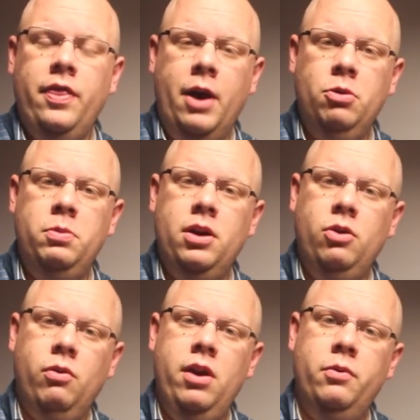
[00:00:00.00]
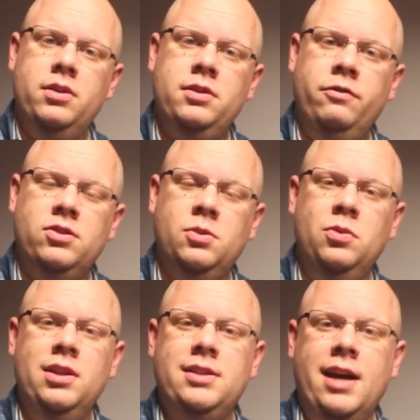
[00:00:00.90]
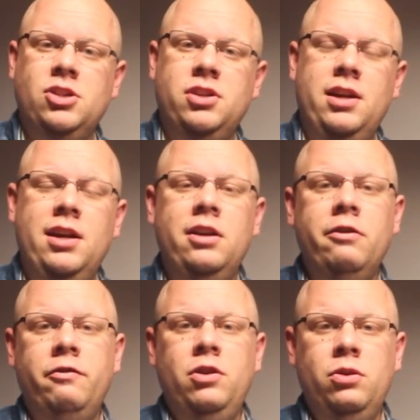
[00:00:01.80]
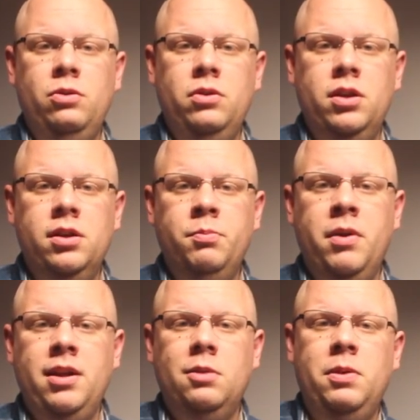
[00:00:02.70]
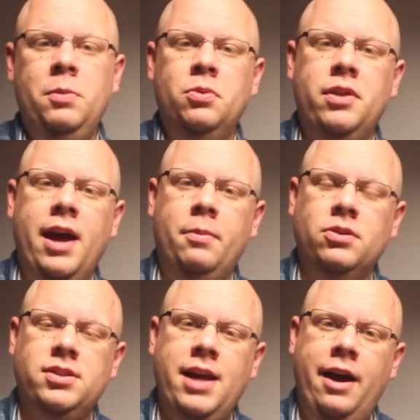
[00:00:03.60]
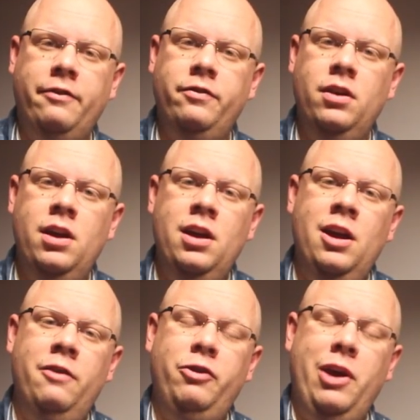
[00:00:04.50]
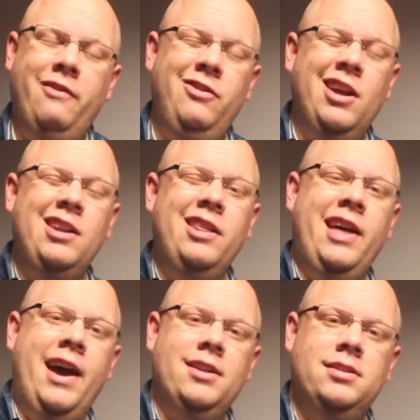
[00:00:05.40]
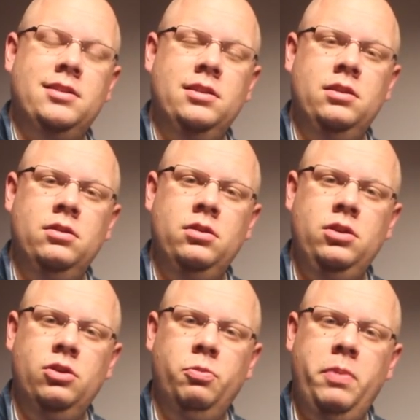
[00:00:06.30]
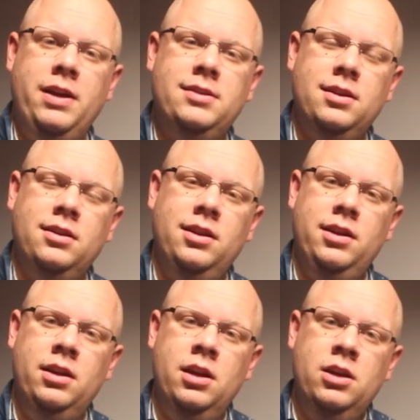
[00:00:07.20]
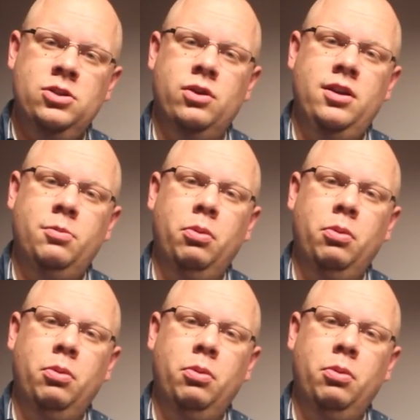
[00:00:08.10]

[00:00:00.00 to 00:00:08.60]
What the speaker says: That would be a great reason for someone that's actually interviewed many of the people in the Apple staff. If you have none of that, you're basically trying to